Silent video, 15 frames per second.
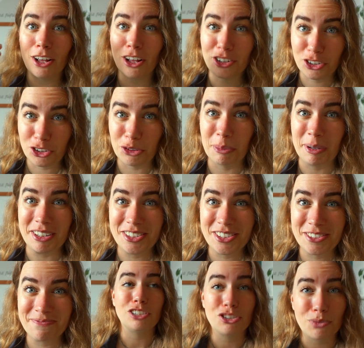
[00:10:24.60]
on
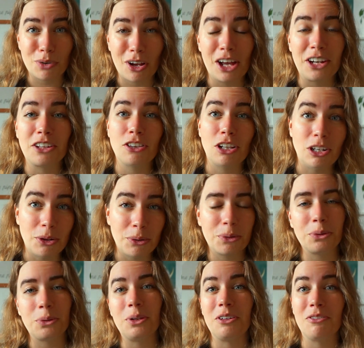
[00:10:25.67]
humans. Disregarding the
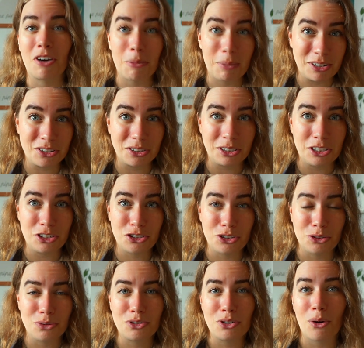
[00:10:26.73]
local environmental
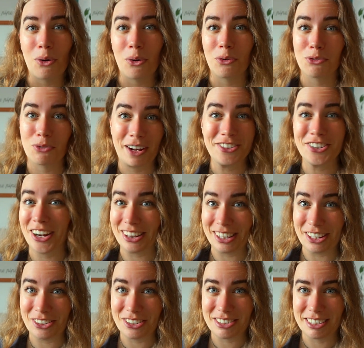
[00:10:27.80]
issues or fragile
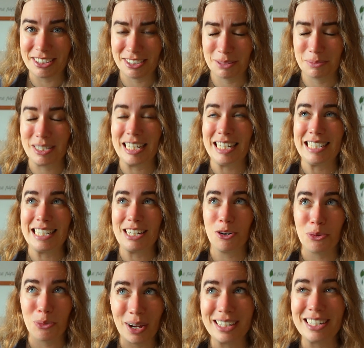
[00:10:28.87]
ecosystems is
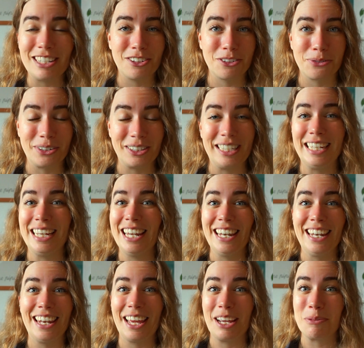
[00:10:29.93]
quite literally
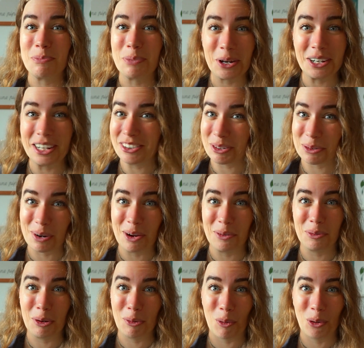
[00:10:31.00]
like burning the ground
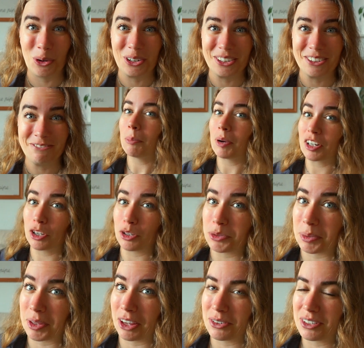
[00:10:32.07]
we walk on. But it goes
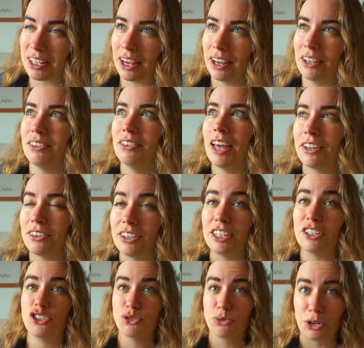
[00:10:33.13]
without saying that the
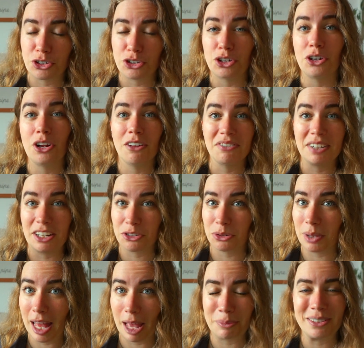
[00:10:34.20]
destruction of
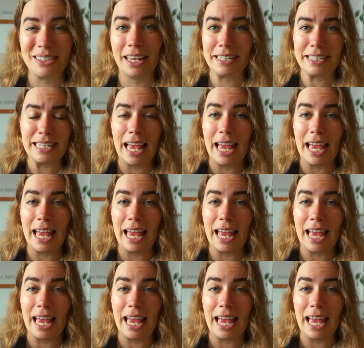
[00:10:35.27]
natural habitats